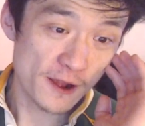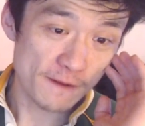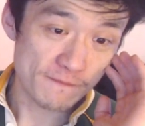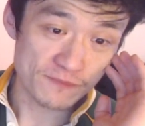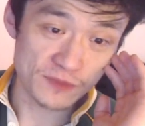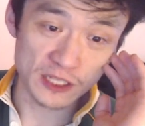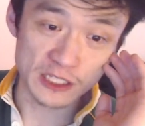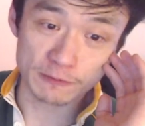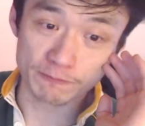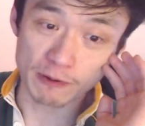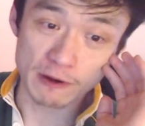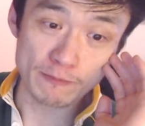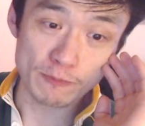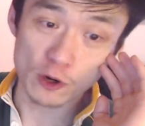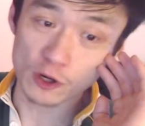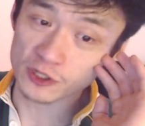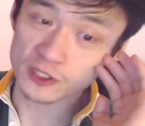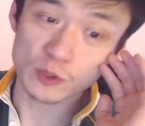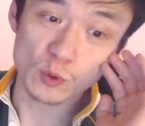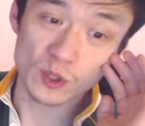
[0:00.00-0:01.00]
The
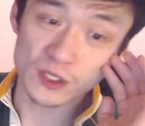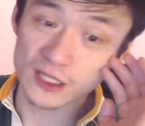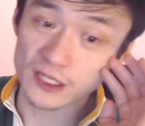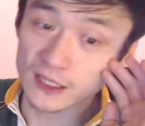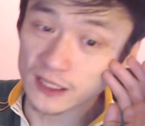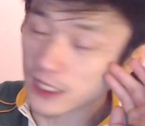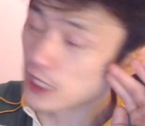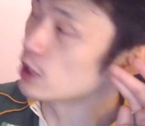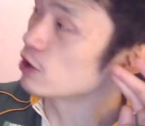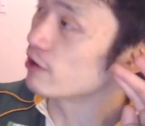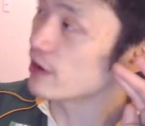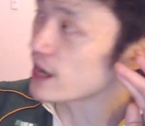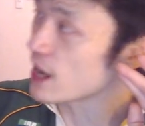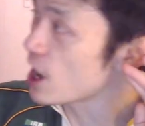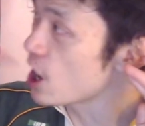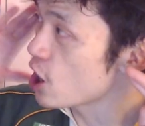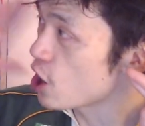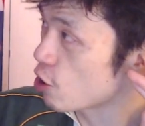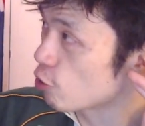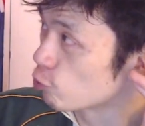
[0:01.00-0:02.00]
Springboks was literally
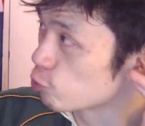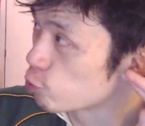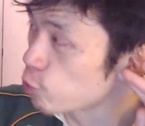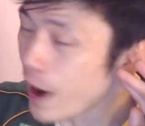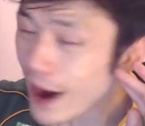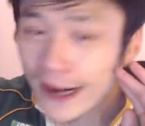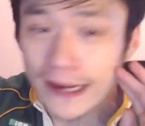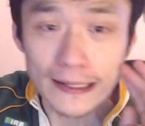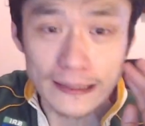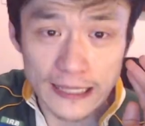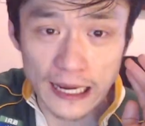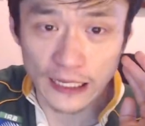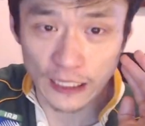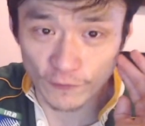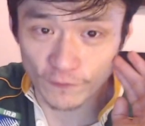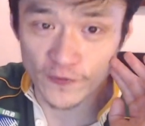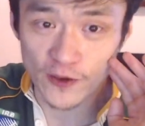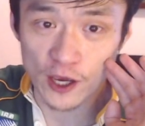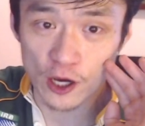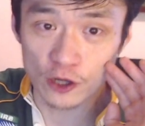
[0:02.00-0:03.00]
running down the
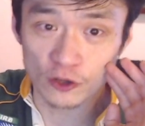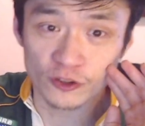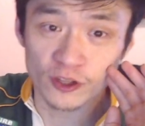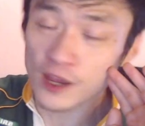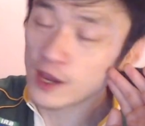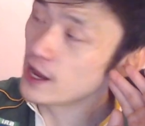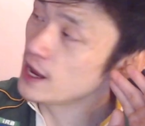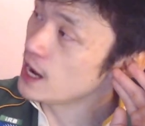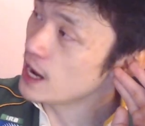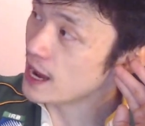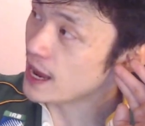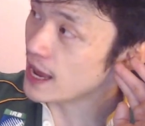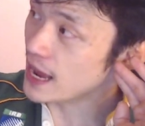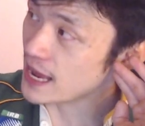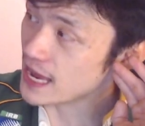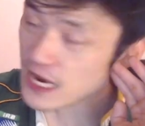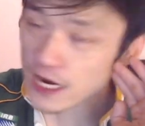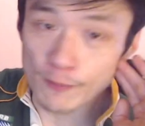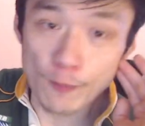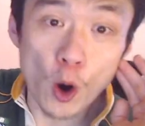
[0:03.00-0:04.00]
field
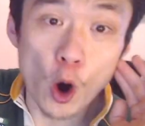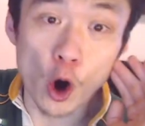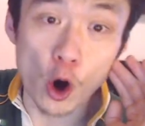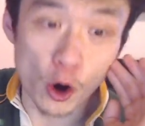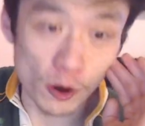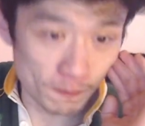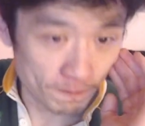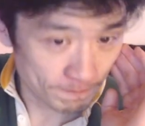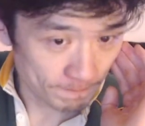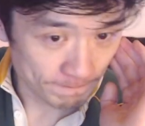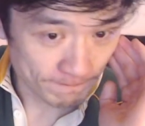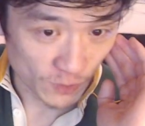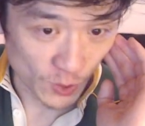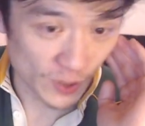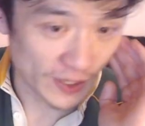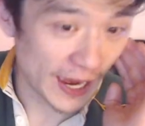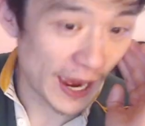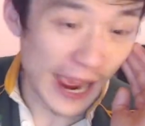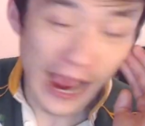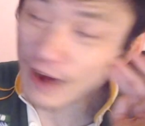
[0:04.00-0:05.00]
in a Maul.
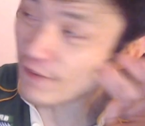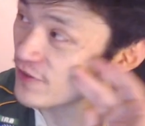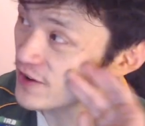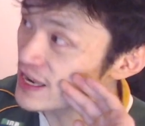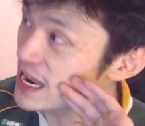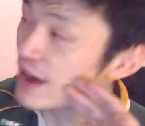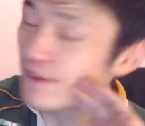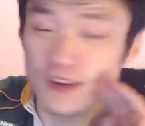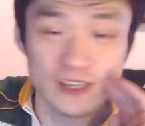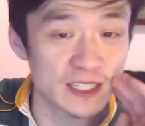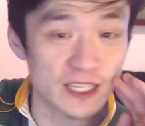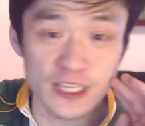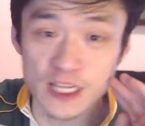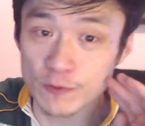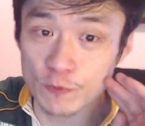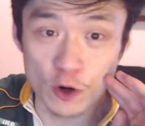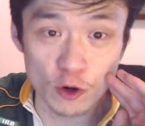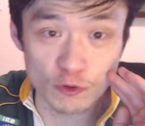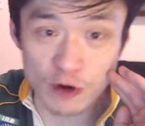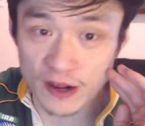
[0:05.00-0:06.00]
Okay, I've never seen the
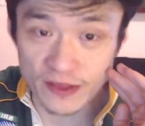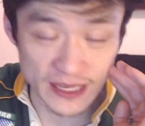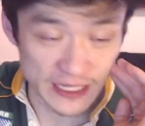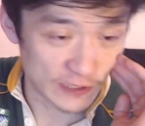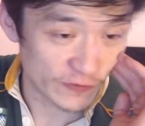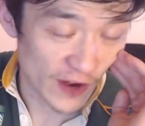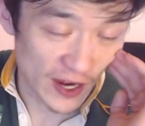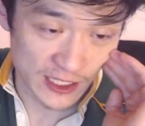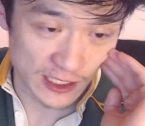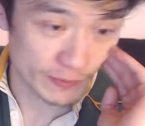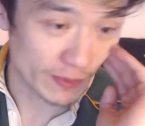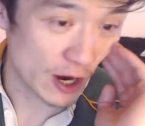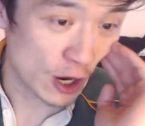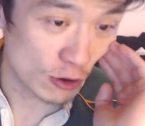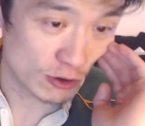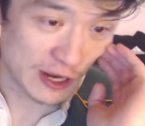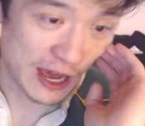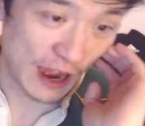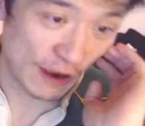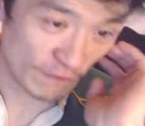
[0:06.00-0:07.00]
Maul run this fast in my whole
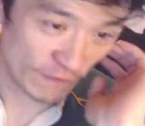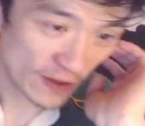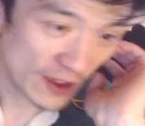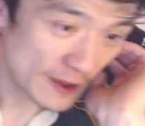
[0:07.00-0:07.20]
life.